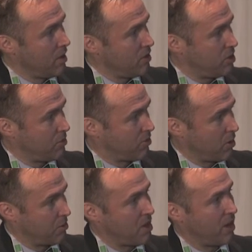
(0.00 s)
She was
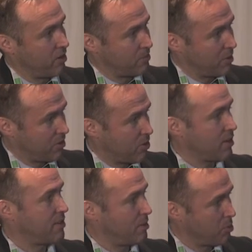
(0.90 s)
treated with high-dose
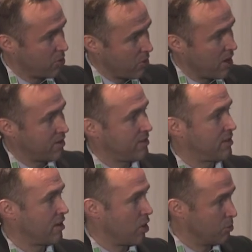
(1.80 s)
methotrexate, progressed,
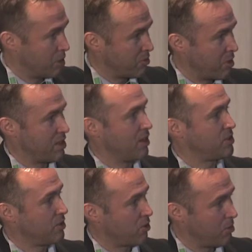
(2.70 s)
got whole-brain
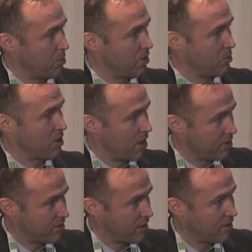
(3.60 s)
radiation treatment with
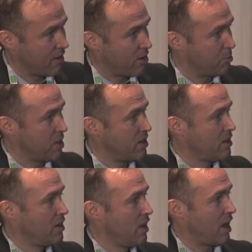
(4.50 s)
high-dose cytarabine,
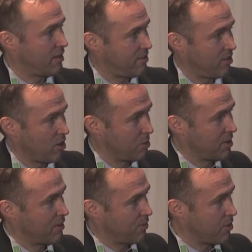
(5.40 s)
had a CR with
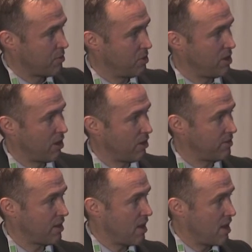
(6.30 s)
that for 3
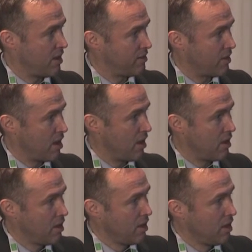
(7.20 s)
years, and then
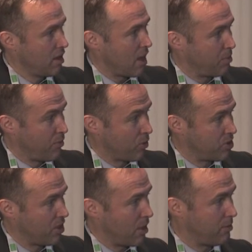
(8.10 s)
before
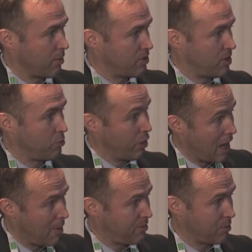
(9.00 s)
she came to us, she
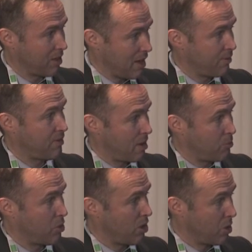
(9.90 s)
relapsed with left
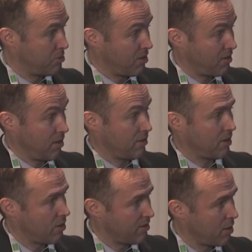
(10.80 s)
temporal lobe disease
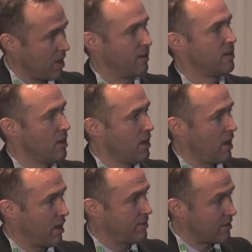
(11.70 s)
and also had
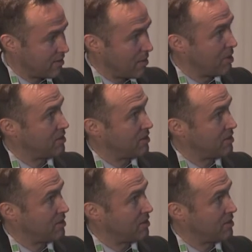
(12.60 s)
systemic